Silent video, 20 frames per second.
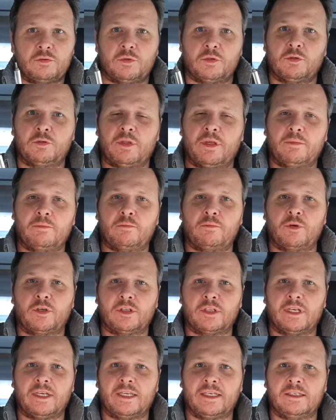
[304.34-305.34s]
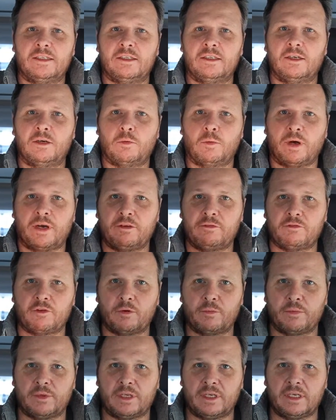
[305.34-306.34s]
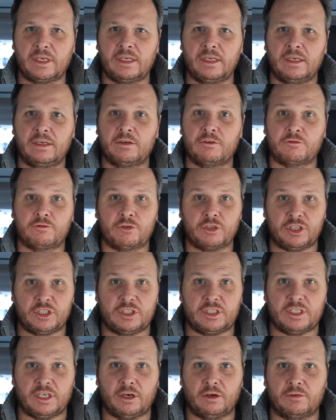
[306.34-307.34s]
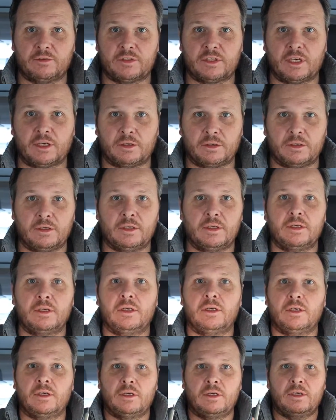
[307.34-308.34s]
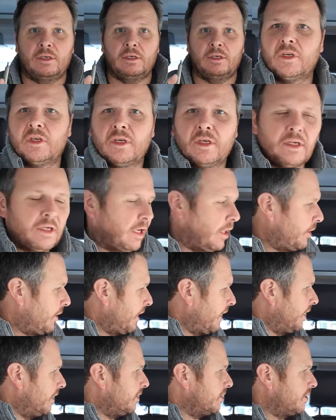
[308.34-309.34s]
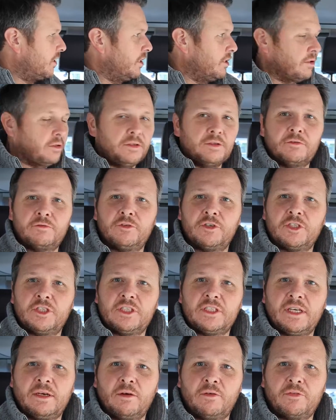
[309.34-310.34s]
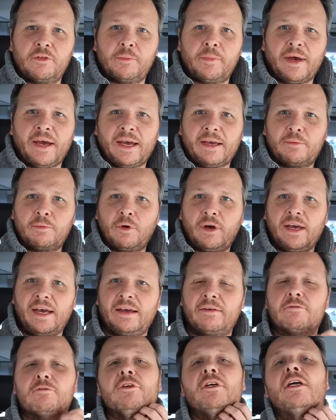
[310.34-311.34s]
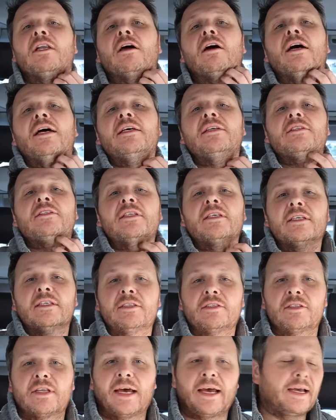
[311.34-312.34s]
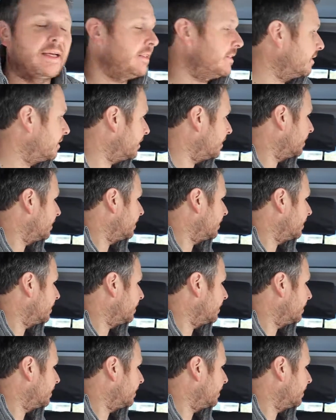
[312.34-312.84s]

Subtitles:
which will then bring the lid away from the fridge itself. So, okay, so the fridge is now off the back. What I have realised is that